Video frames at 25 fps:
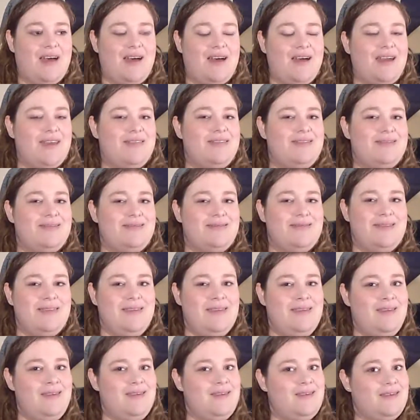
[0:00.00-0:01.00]
I
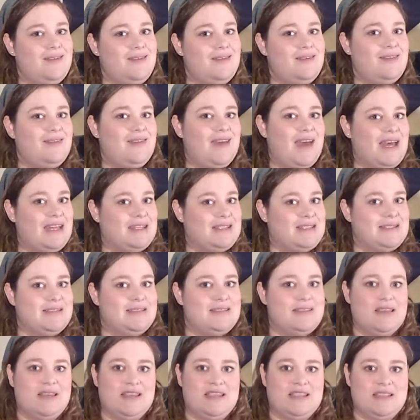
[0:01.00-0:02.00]
think that's
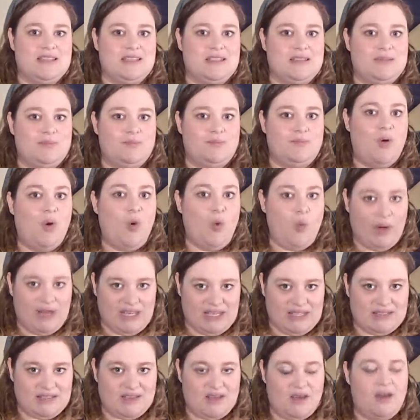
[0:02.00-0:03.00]
the
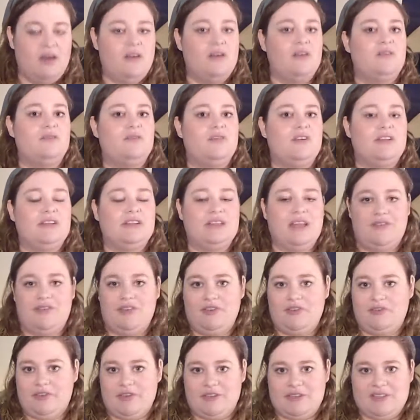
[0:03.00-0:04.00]
point of love
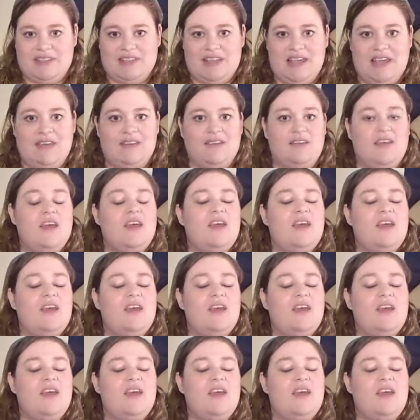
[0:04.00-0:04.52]
at first sight.